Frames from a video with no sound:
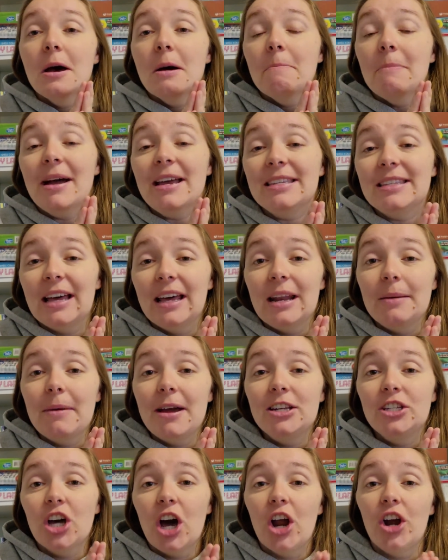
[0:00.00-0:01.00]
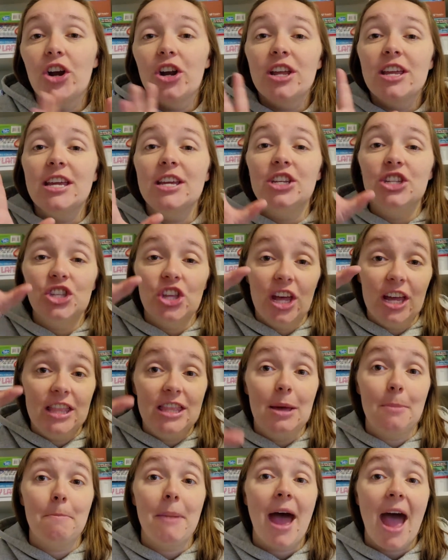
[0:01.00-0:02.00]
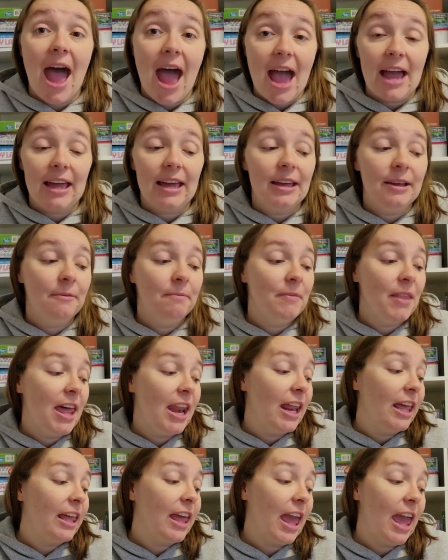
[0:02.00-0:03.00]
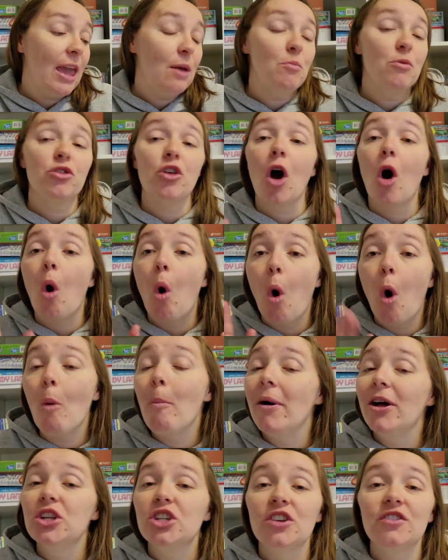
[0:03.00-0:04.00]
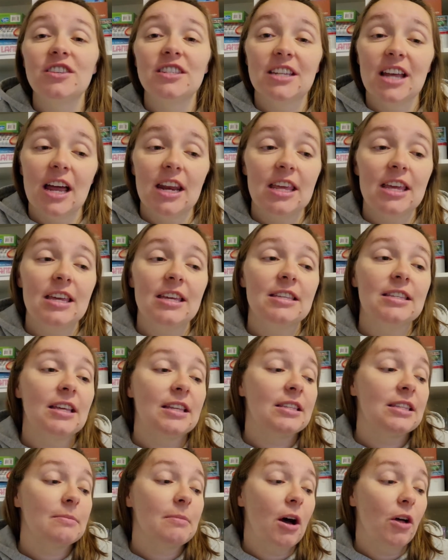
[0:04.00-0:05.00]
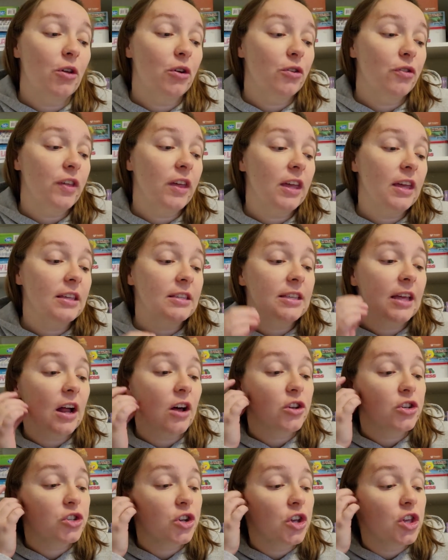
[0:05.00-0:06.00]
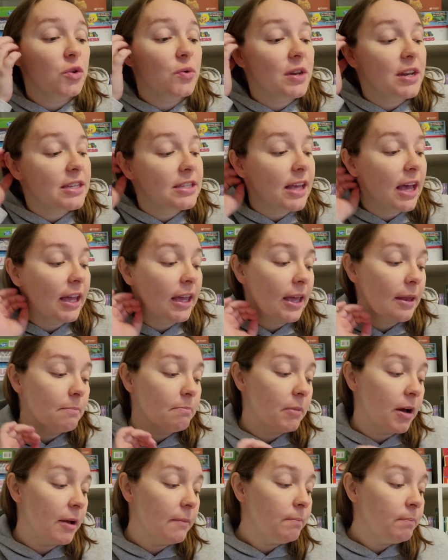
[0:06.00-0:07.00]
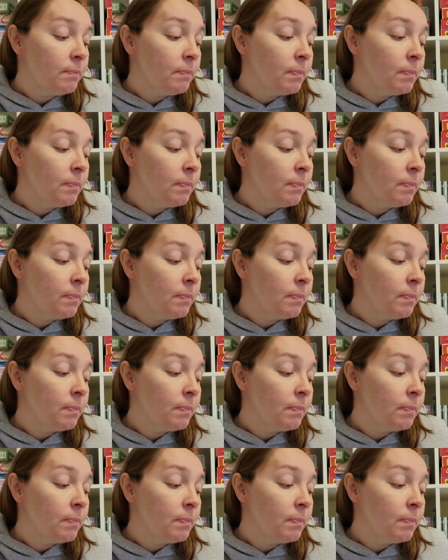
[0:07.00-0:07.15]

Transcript: my son and my daughter each like the pack, and it came with a whole bunch of studies and some other things that I'll show you in a second. But